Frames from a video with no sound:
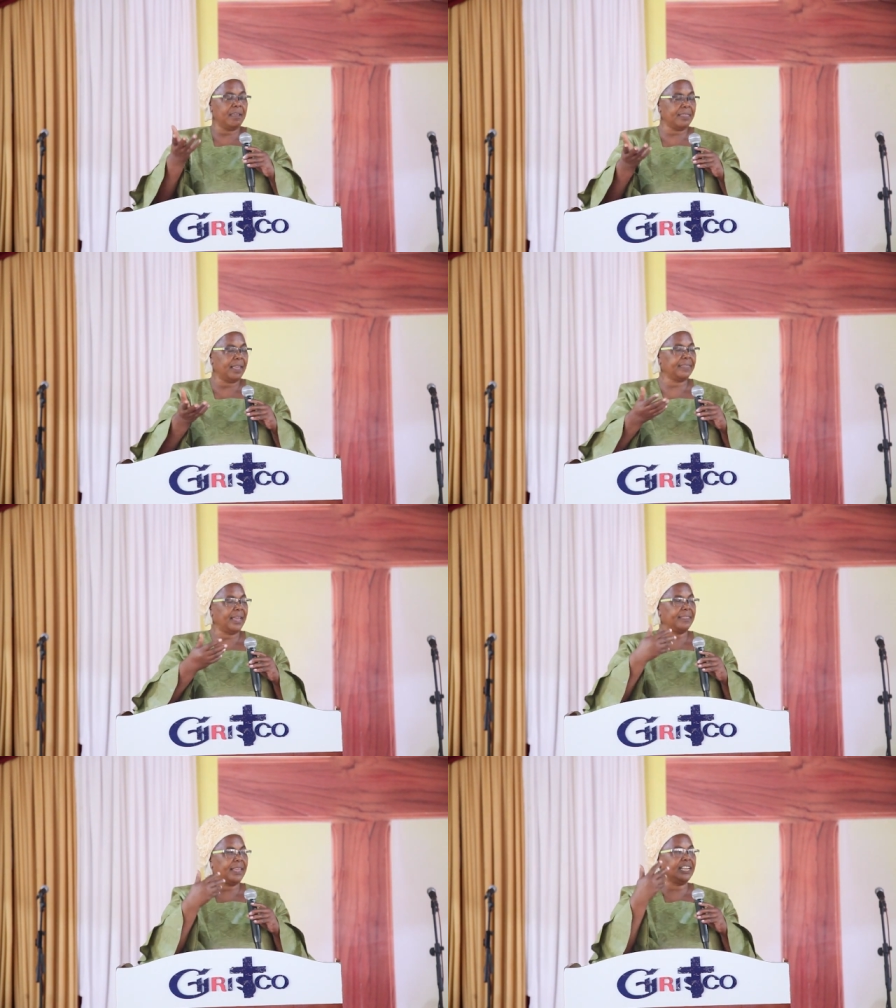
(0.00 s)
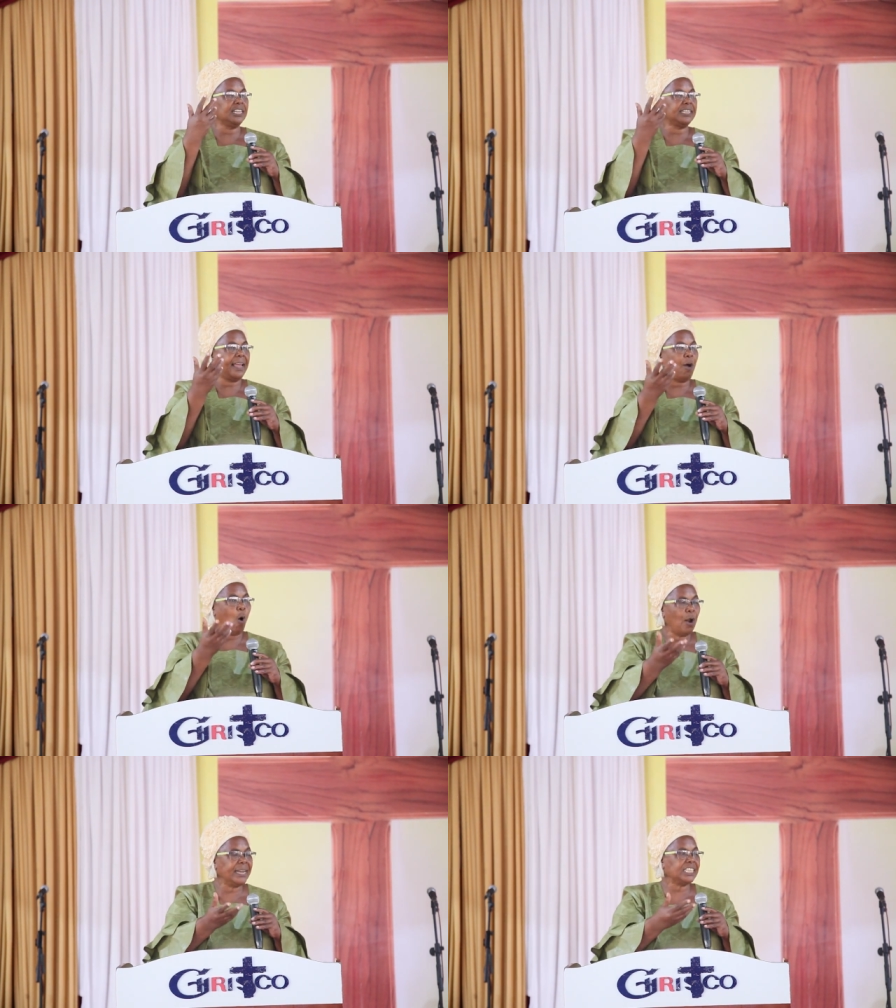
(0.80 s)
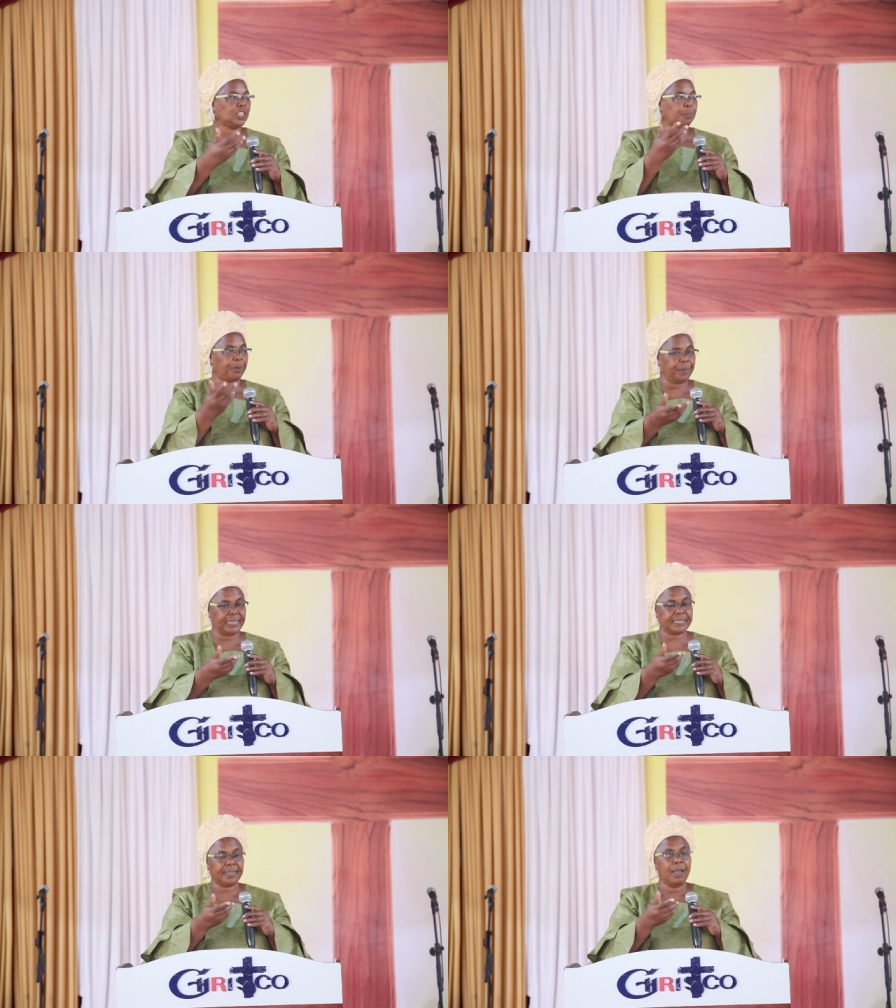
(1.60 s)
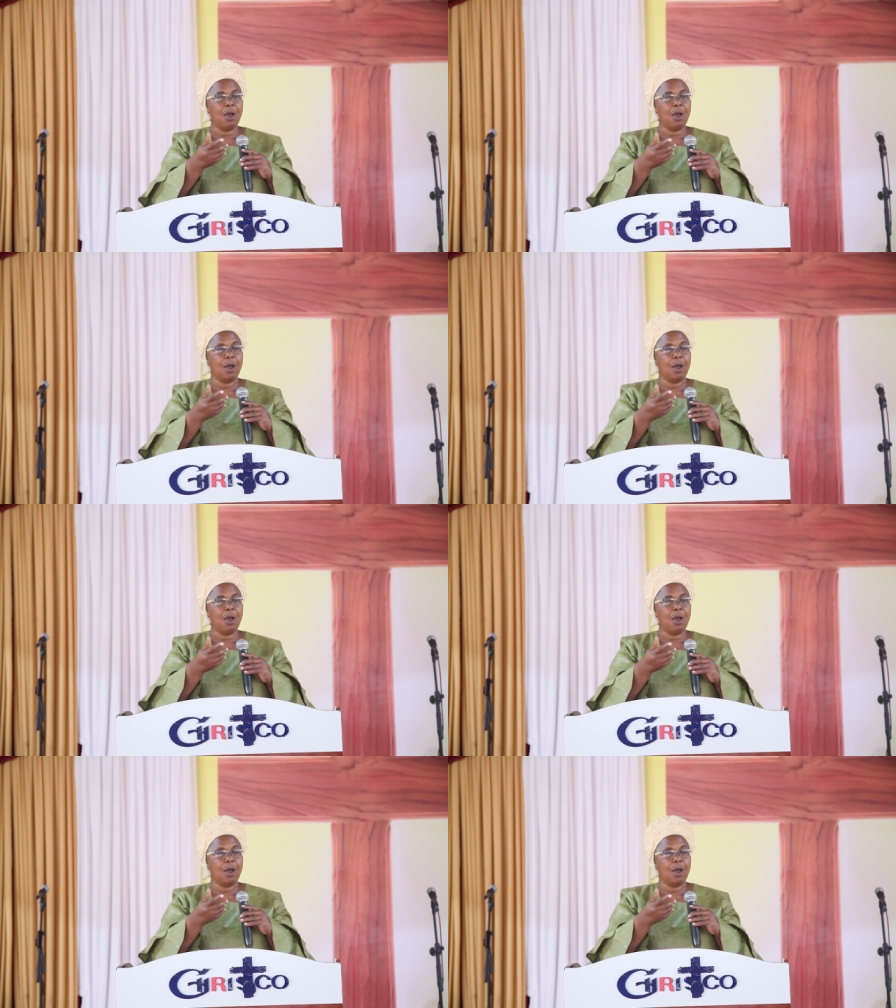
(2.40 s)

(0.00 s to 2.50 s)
the Holy Spirit,